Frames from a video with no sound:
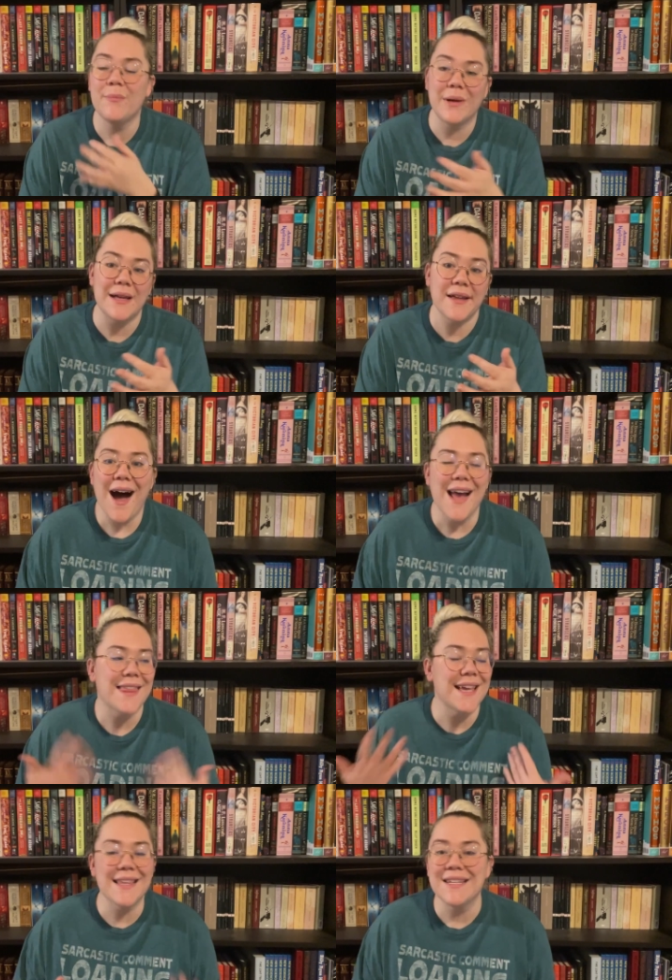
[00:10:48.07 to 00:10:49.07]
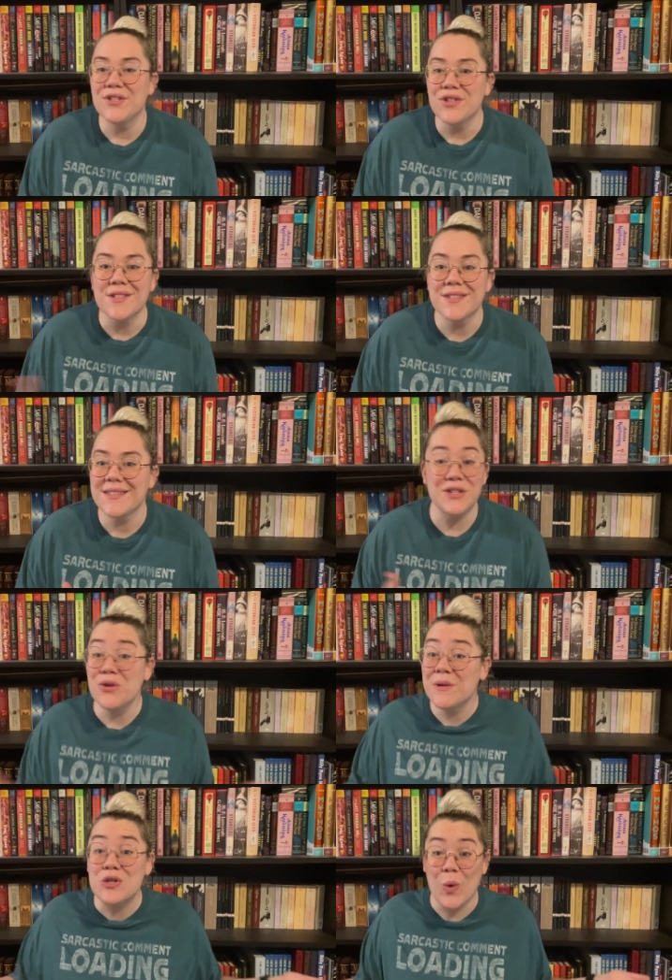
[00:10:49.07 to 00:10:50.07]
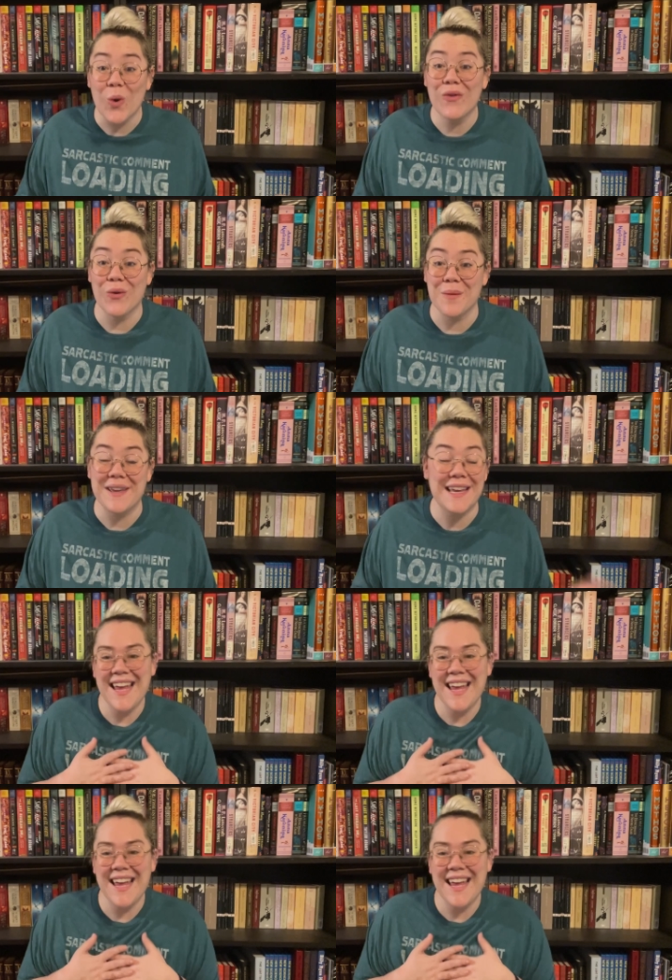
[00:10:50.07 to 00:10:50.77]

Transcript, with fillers: but I think it's just too much gore for me.